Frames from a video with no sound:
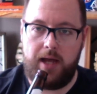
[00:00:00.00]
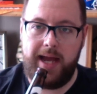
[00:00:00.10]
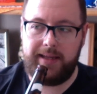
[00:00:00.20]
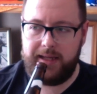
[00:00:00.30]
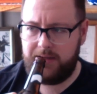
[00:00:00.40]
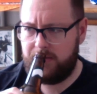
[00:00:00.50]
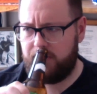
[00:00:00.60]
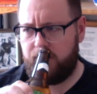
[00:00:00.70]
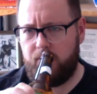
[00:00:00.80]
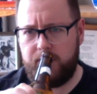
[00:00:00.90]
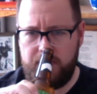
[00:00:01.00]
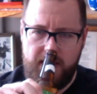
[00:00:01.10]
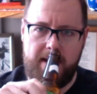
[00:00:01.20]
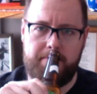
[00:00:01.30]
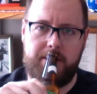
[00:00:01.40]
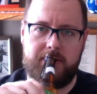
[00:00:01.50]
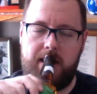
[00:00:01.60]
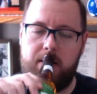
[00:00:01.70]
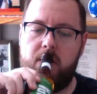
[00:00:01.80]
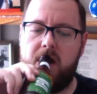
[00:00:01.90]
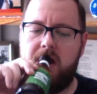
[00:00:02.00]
highlight here. Before we do that, beer time.